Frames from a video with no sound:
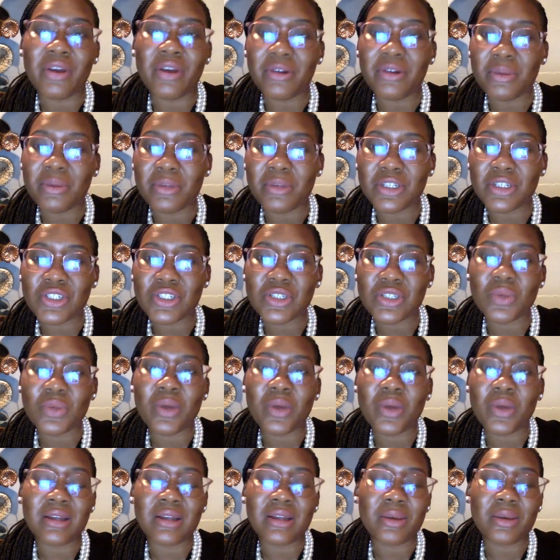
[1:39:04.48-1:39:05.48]
much to
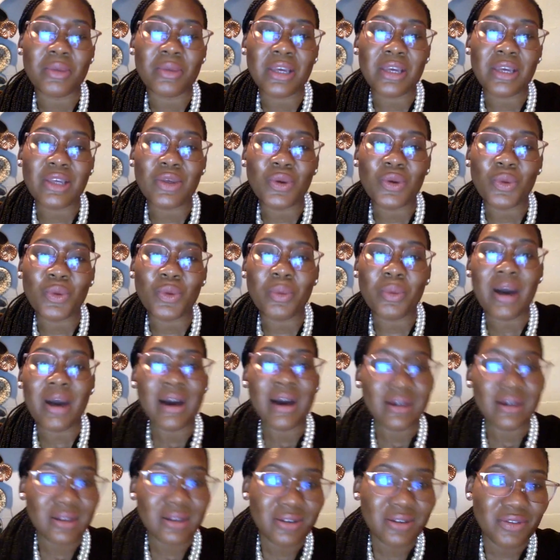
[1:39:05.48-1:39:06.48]
welcoming you back
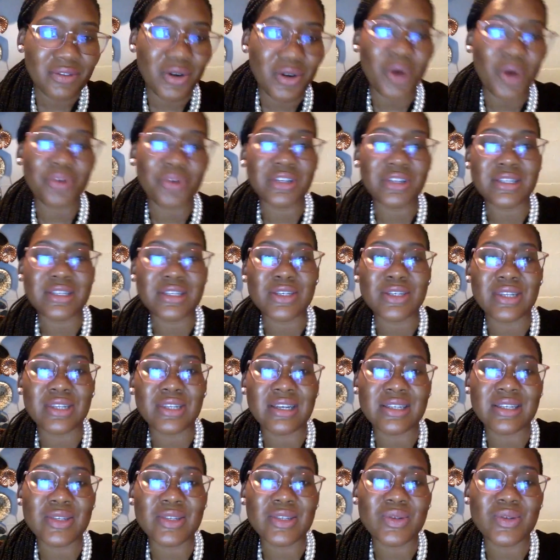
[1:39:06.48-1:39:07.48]
for our returning
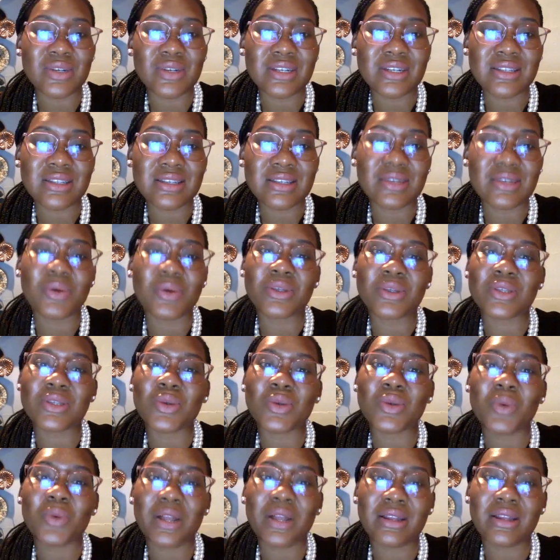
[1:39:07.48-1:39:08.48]
students and also
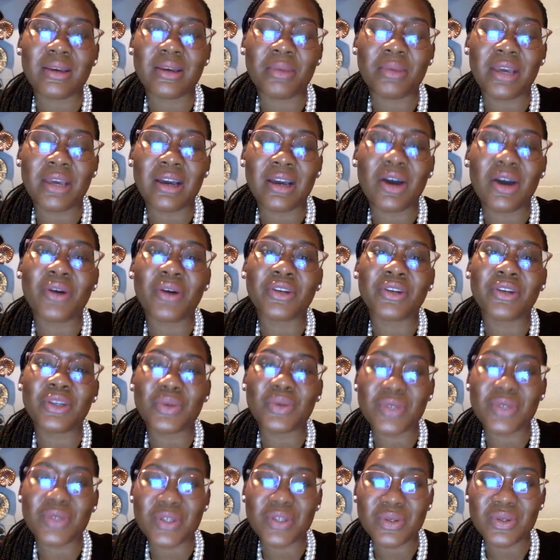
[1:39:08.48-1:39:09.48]
welcoming our new
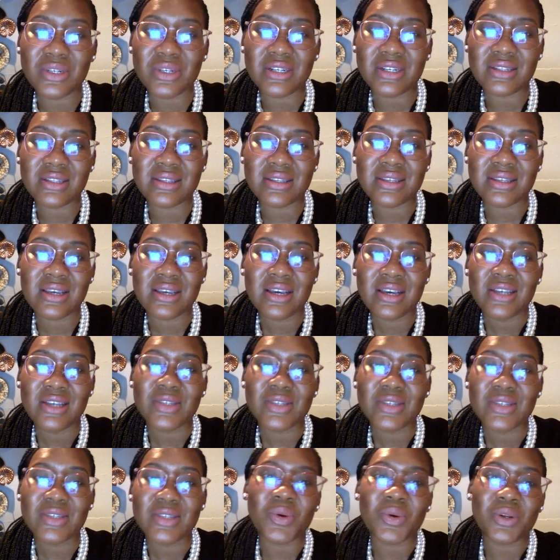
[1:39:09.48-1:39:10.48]
students.
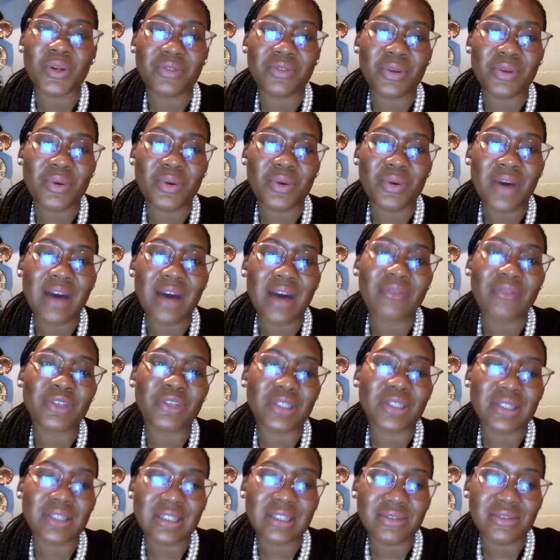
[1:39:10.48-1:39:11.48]
So all of you have a
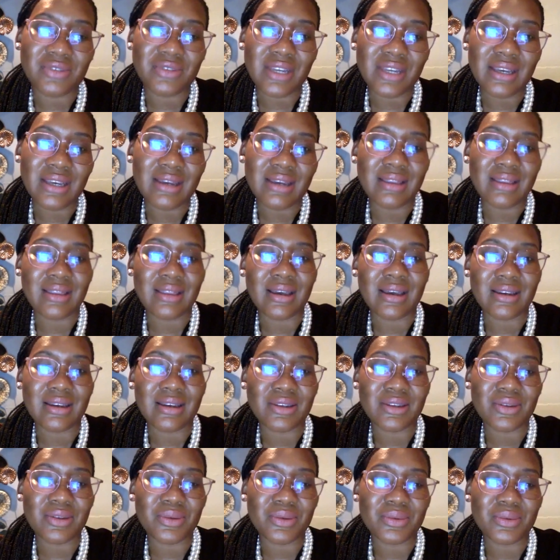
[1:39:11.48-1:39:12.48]
good evening, and thank you.